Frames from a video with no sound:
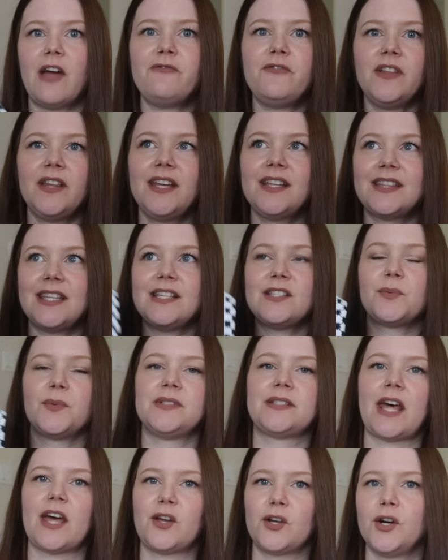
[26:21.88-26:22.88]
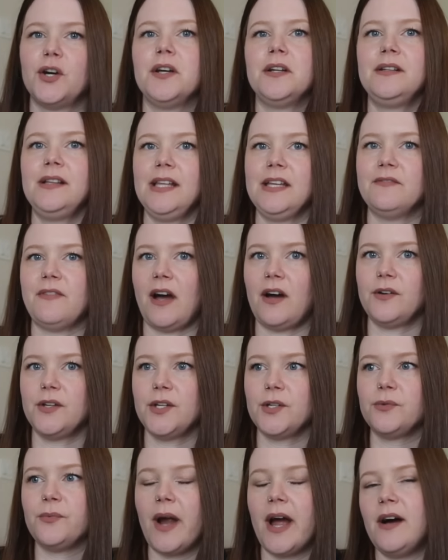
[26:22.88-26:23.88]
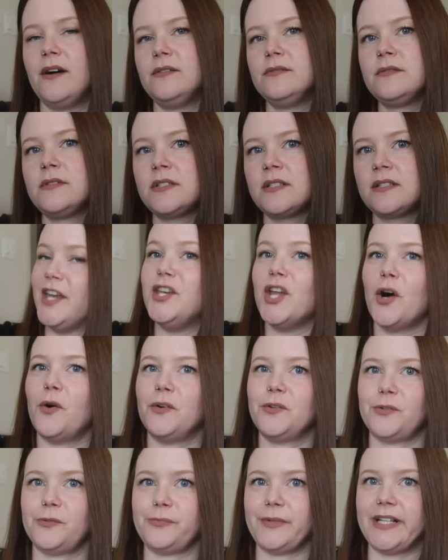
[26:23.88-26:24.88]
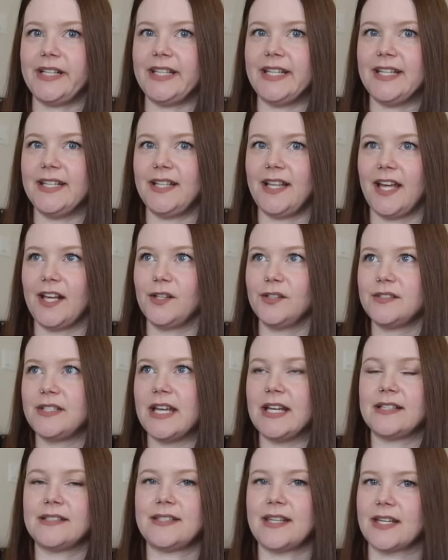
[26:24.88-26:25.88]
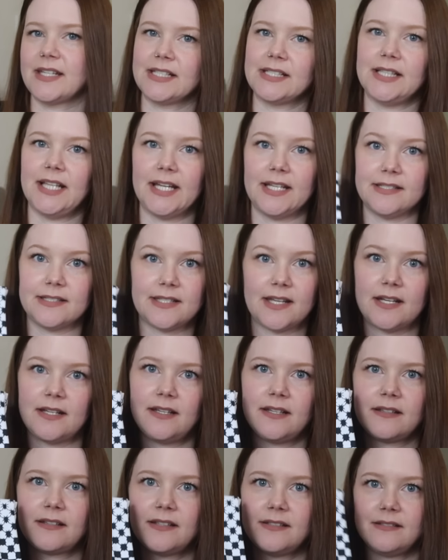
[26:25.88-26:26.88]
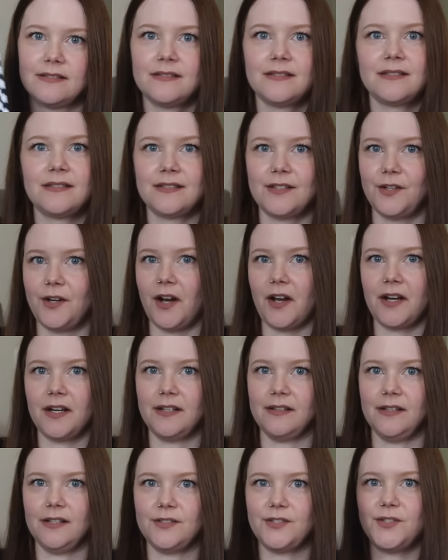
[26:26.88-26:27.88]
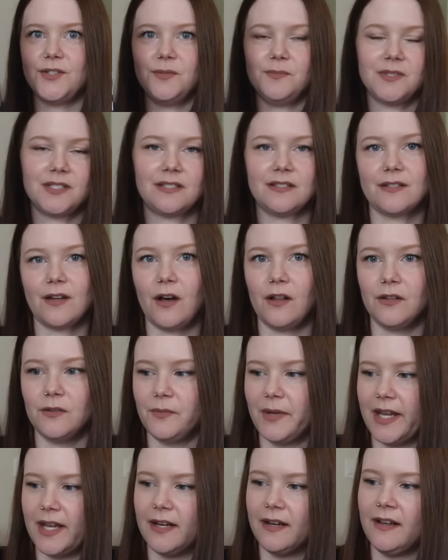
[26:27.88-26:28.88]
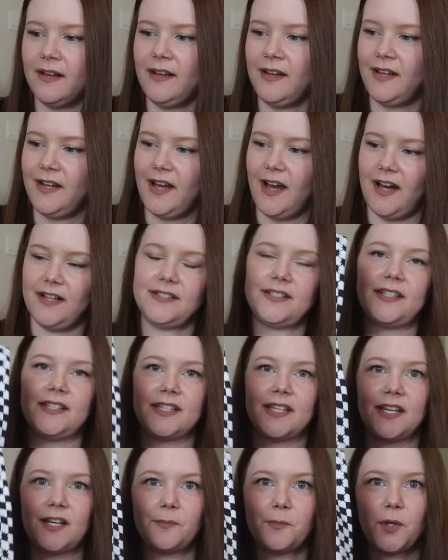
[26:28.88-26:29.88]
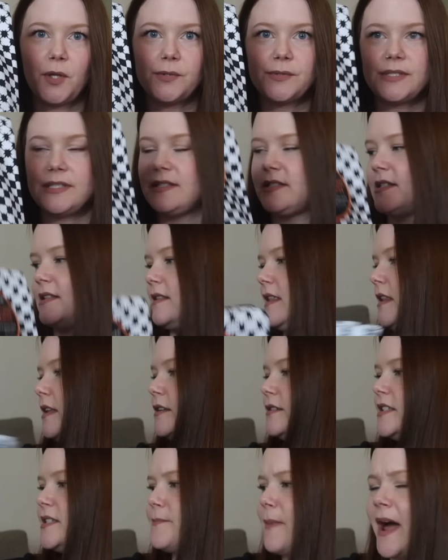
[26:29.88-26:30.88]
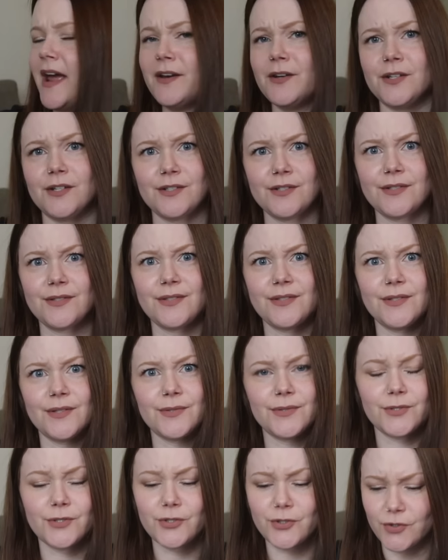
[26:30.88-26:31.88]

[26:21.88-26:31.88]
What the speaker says: I feel like these ones I could leave out year-round, and no one will really, like, take a second glance at it because they're not going to assume this is Halloween until they get up close and see the little spiders. Those are